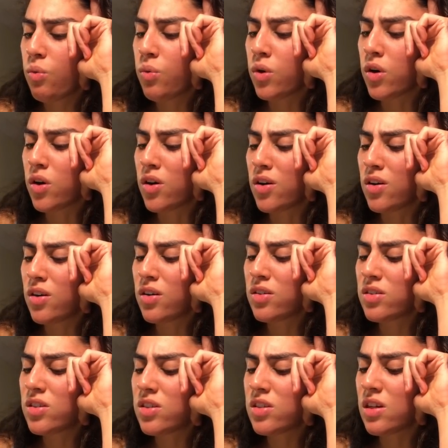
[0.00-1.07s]
were
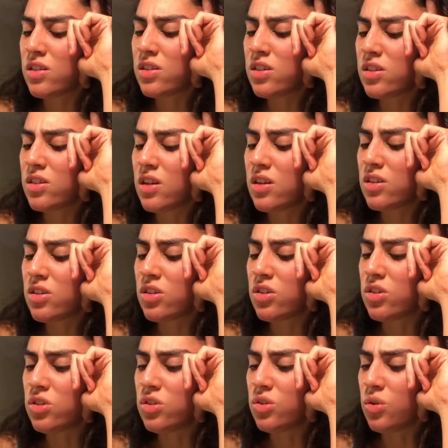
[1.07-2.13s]
sent to
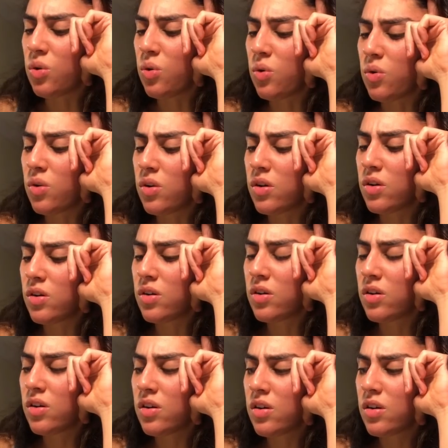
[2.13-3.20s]
do.
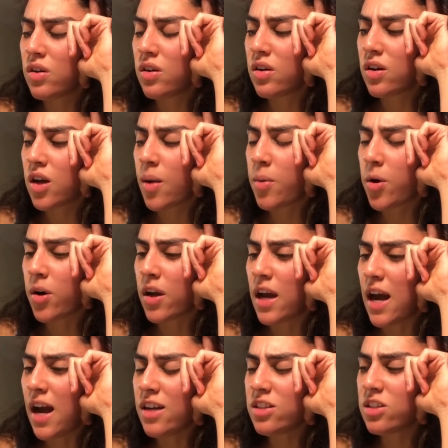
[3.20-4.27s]
I'm hearing
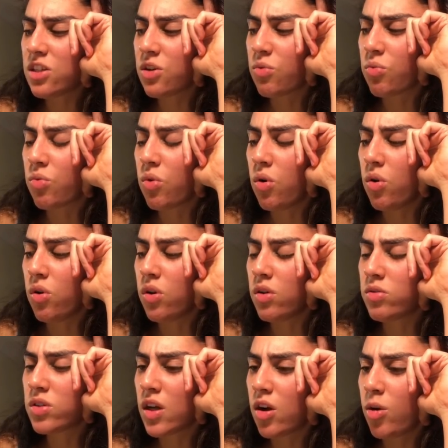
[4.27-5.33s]
casting role.
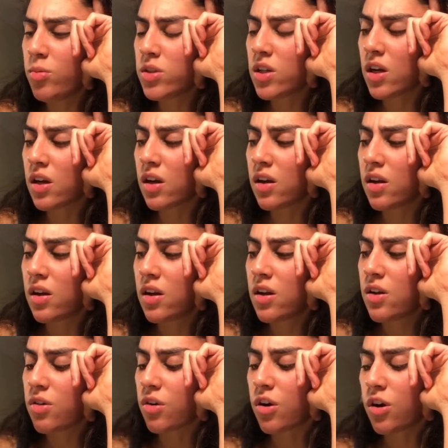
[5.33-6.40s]
It was like almost like
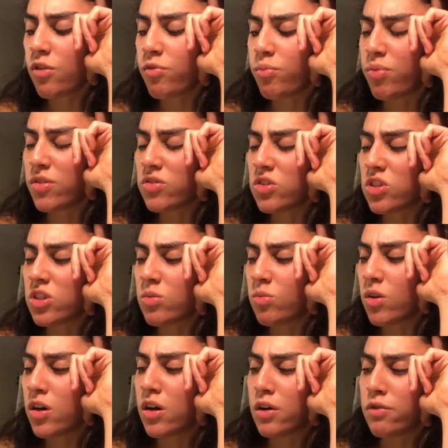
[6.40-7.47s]
there could have been
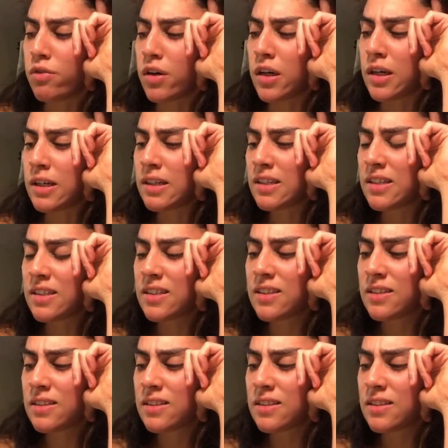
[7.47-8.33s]
somewhat of a,